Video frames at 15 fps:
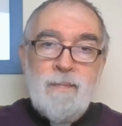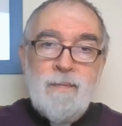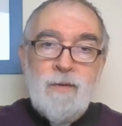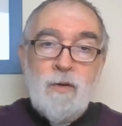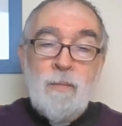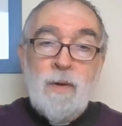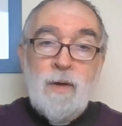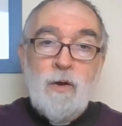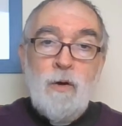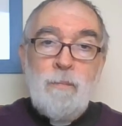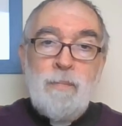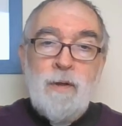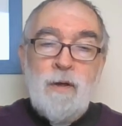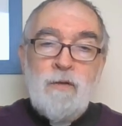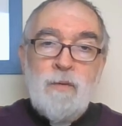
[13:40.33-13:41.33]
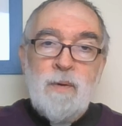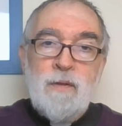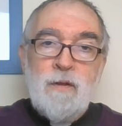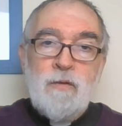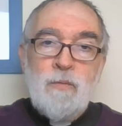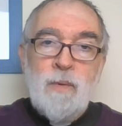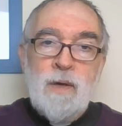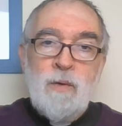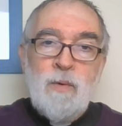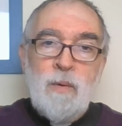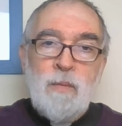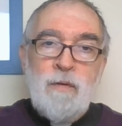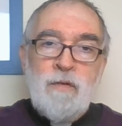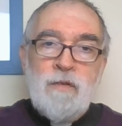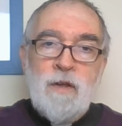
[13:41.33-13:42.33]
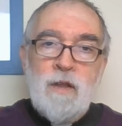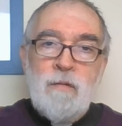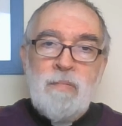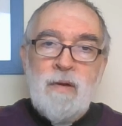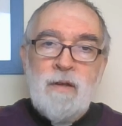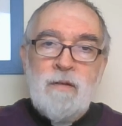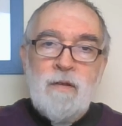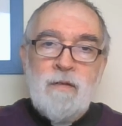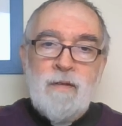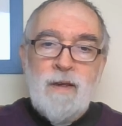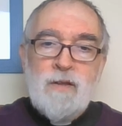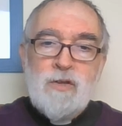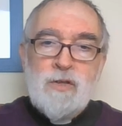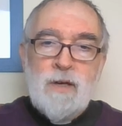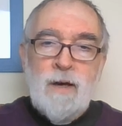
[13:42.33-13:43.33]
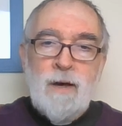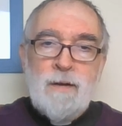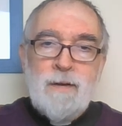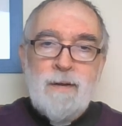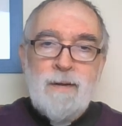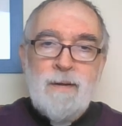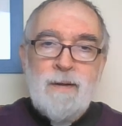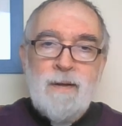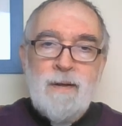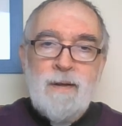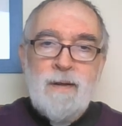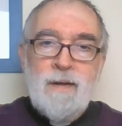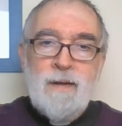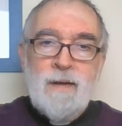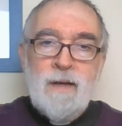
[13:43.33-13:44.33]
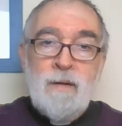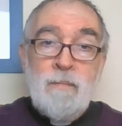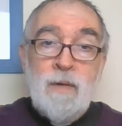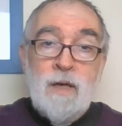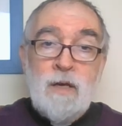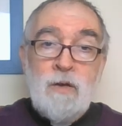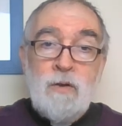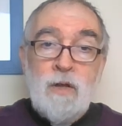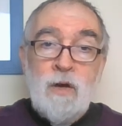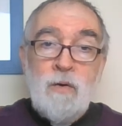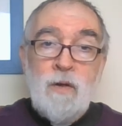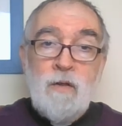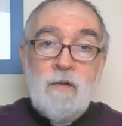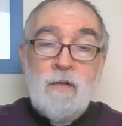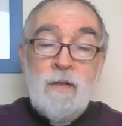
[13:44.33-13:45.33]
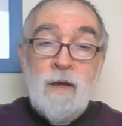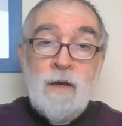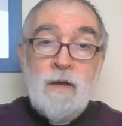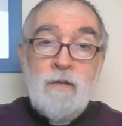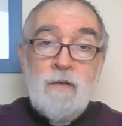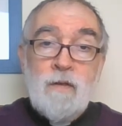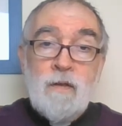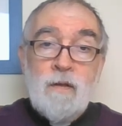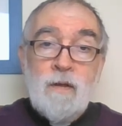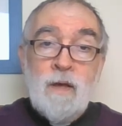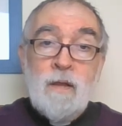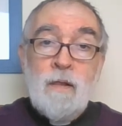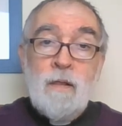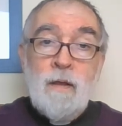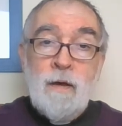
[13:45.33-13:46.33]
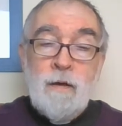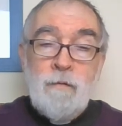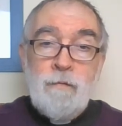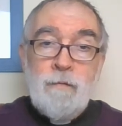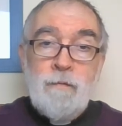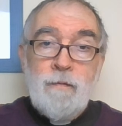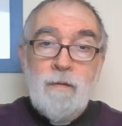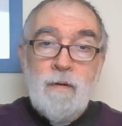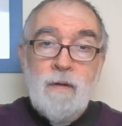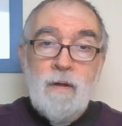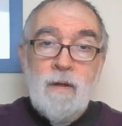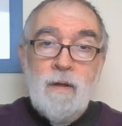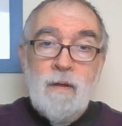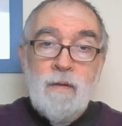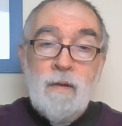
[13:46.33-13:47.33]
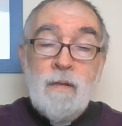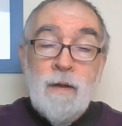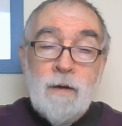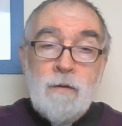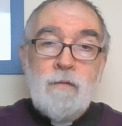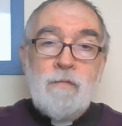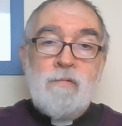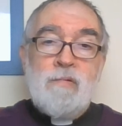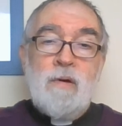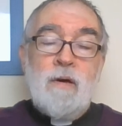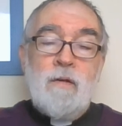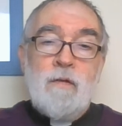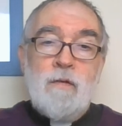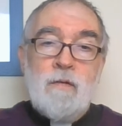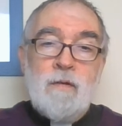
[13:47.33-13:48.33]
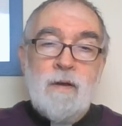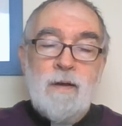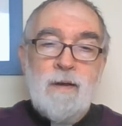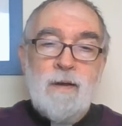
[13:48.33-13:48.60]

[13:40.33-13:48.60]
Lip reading: So may God bless you in this week when we've celebrated St. Chad, and may you know his light and life, the light of Christ,